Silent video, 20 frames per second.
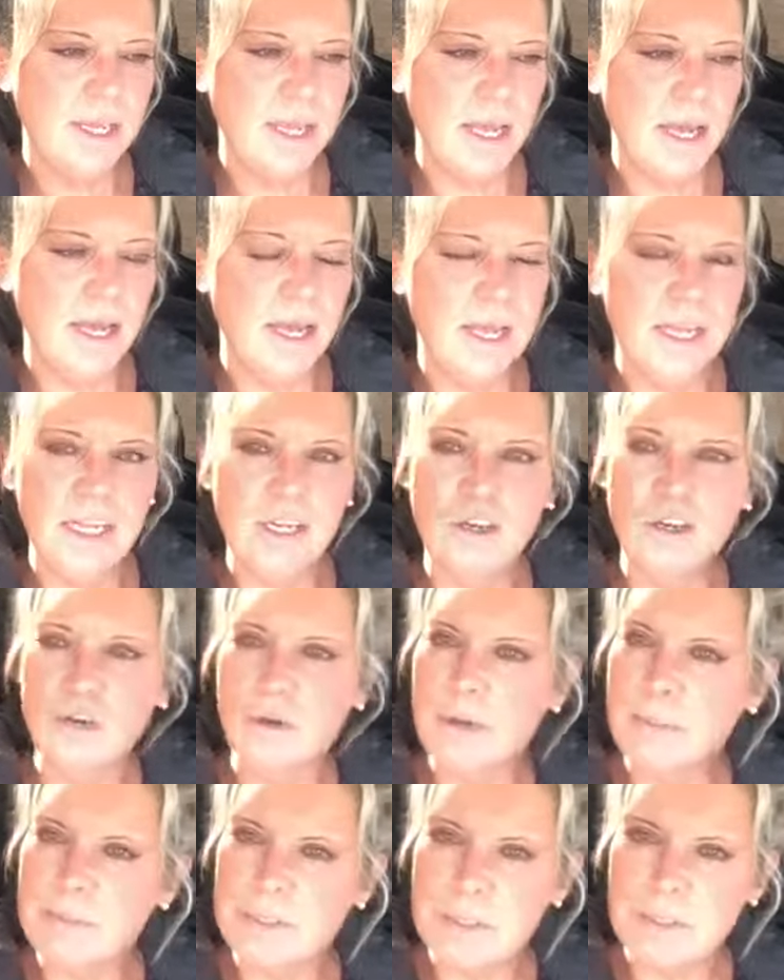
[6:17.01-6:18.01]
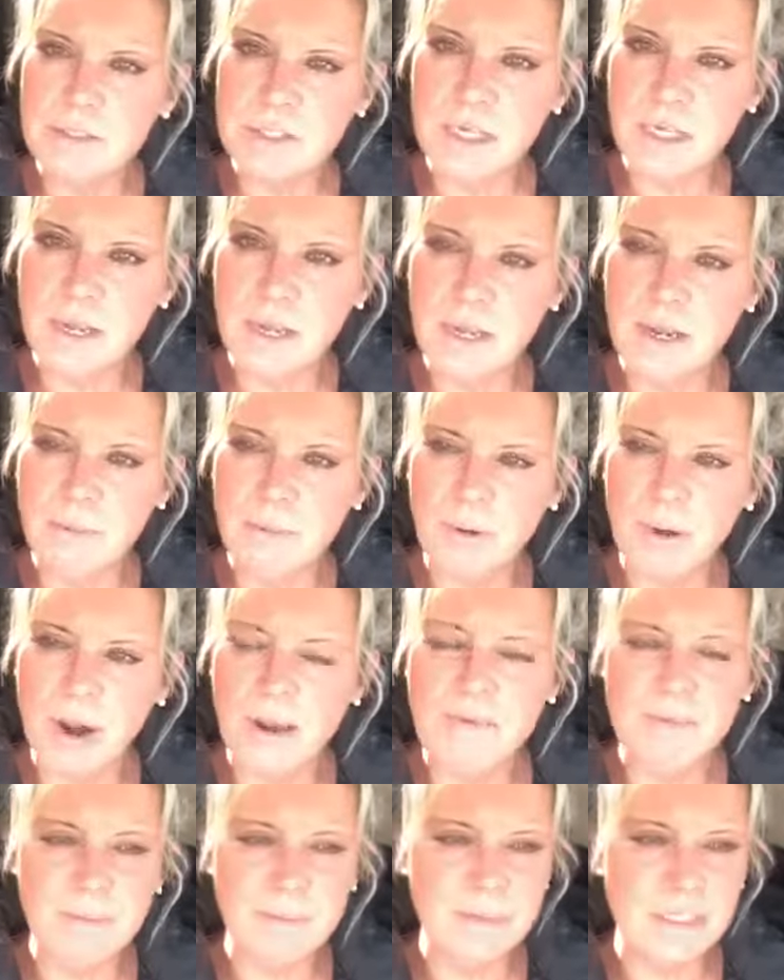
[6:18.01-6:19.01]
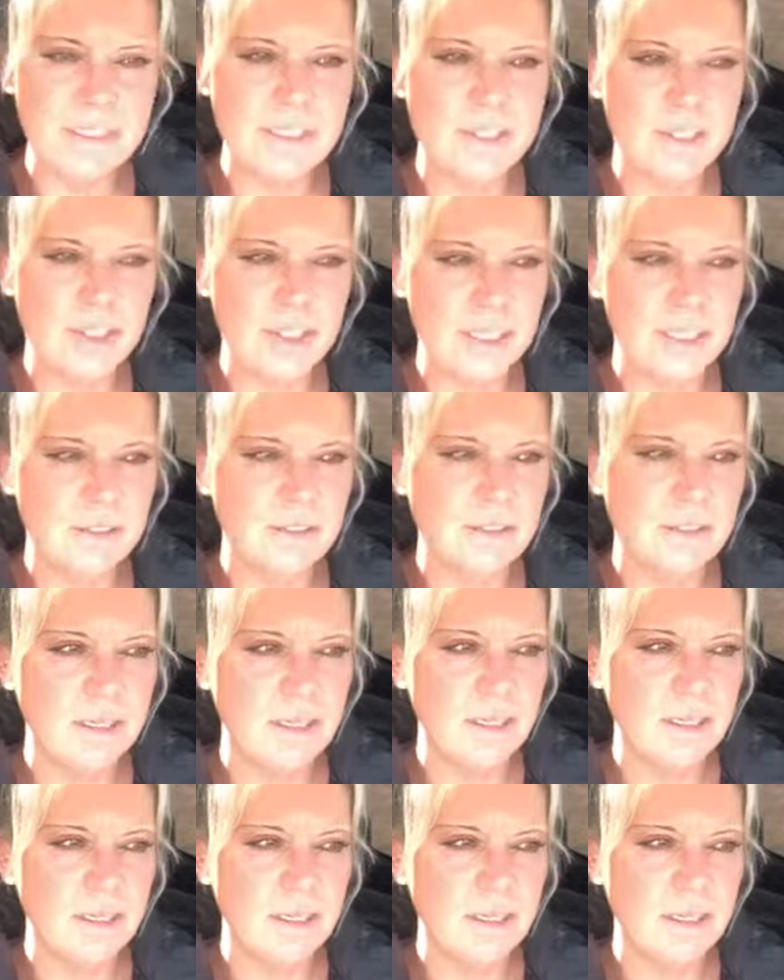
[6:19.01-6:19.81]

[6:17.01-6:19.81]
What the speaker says: Encrypted private messaging.